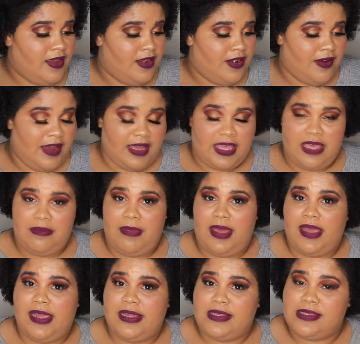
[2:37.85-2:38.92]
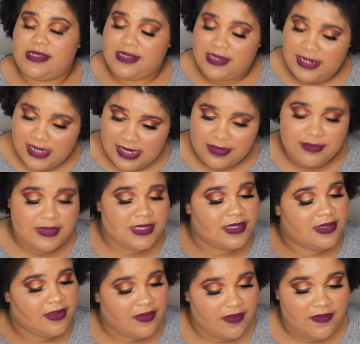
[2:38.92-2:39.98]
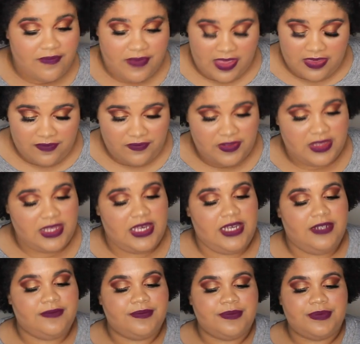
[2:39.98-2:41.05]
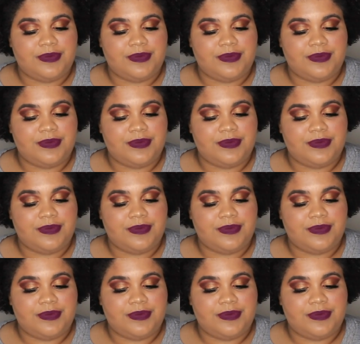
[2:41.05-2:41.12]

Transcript: you know, I get my ends clipped faithfully.